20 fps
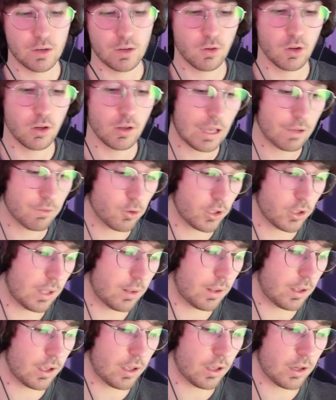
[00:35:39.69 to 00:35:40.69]
If you have only
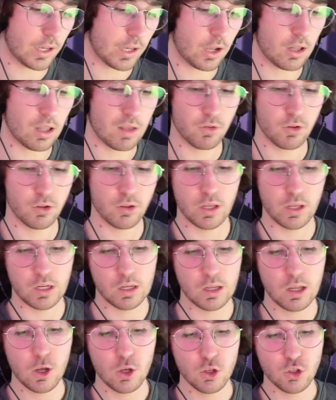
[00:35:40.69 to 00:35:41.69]
account level, then
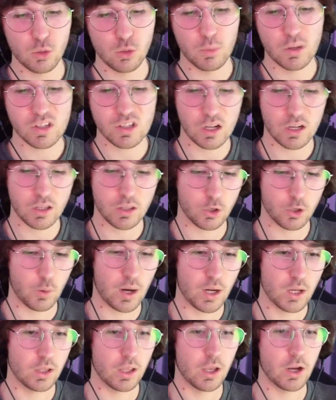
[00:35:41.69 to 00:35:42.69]
you miss a lot of the
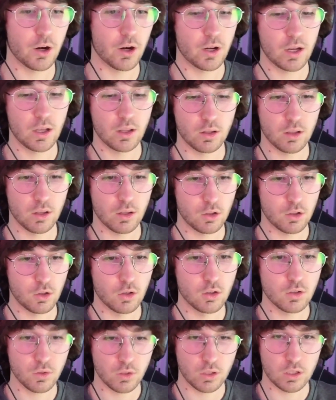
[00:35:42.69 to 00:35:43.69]
granularity and the
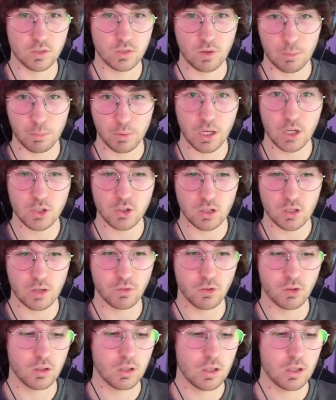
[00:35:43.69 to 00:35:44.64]
usefulness of application level,